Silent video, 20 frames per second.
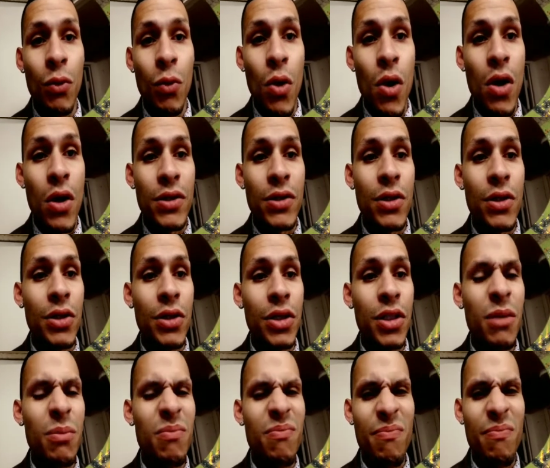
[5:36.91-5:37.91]
you should be
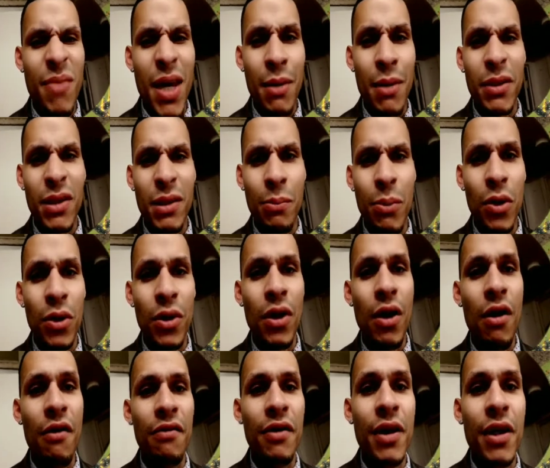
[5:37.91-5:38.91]
able to pull it off
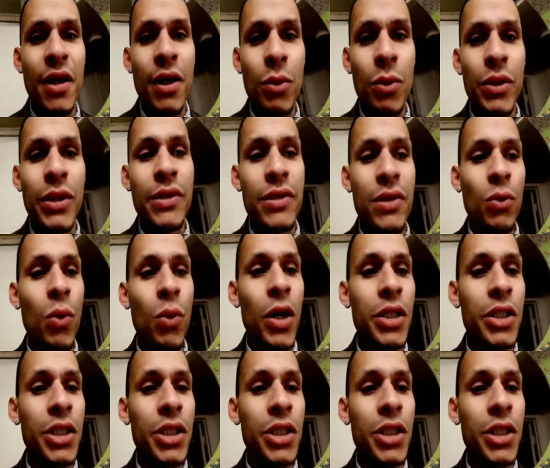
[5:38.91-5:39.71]
with just a 1-jump.